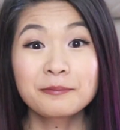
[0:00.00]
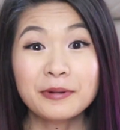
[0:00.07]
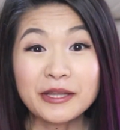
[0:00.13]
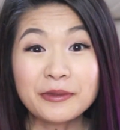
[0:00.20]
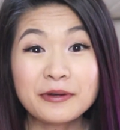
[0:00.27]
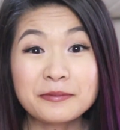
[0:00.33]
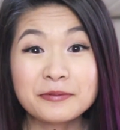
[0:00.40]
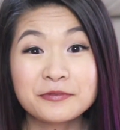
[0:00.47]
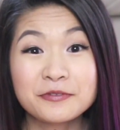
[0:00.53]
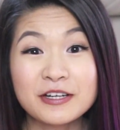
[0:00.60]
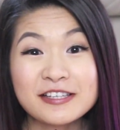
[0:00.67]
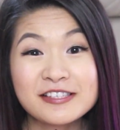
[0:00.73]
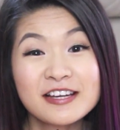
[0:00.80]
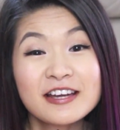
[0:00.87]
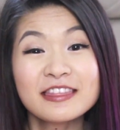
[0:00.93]
By the way, before
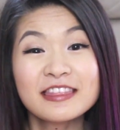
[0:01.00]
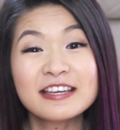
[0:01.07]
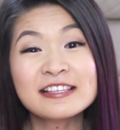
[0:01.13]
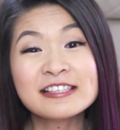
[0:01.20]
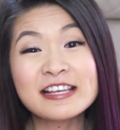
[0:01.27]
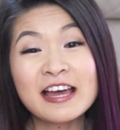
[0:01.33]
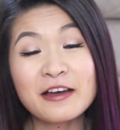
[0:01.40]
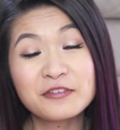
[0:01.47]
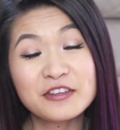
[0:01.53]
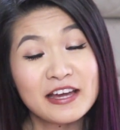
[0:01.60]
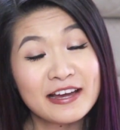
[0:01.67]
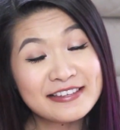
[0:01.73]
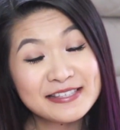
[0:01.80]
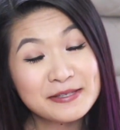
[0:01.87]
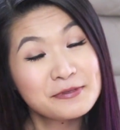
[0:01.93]
I start this, have you
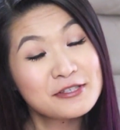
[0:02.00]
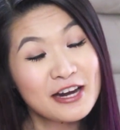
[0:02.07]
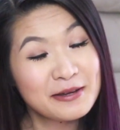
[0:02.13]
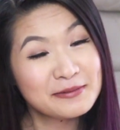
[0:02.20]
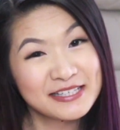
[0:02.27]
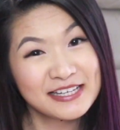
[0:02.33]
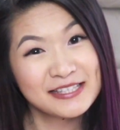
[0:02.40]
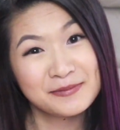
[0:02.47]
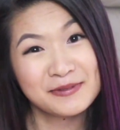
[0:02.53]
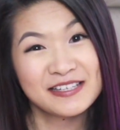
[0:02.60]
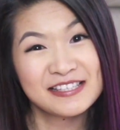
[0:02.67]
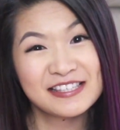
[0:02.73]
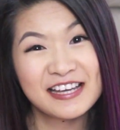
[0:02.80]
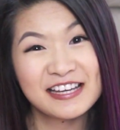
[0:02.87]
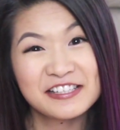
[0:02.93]
guys subscribed yet?
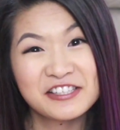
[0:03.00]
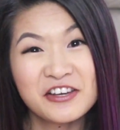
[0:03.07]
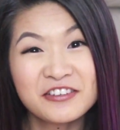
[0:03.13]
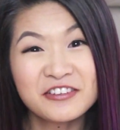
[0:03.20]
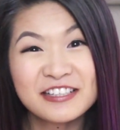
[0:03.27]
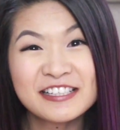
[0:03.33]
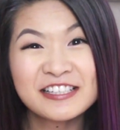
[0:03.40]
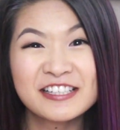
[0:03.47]
Because you guys totally